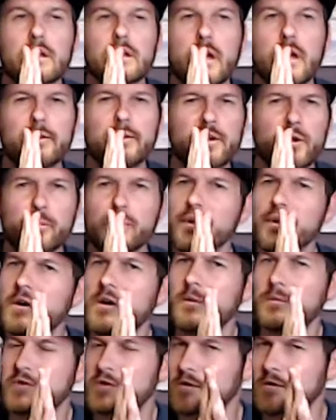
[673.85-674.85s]
Out in Alberta,
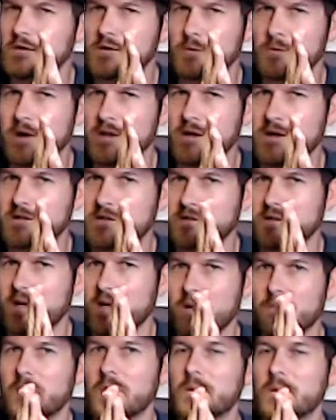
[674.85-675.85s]
I'm sure it's way less than
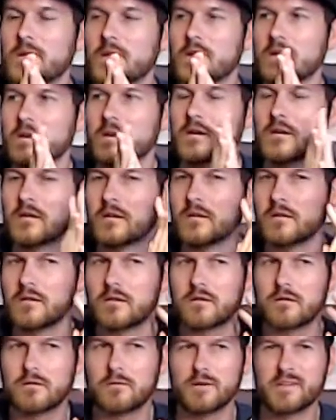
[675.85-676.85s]
that. Maybe like,
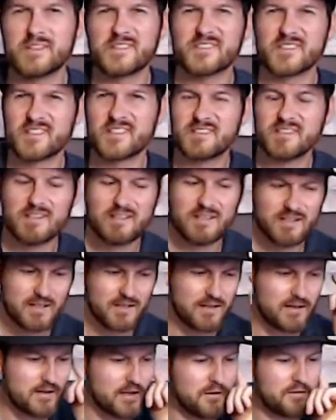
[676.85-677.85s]
what, 60
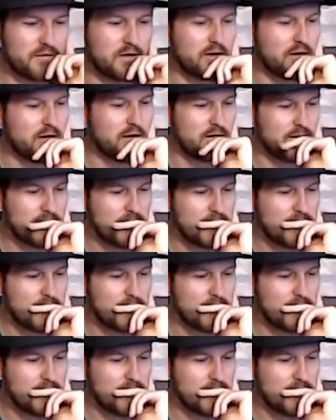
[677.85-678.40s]
out there?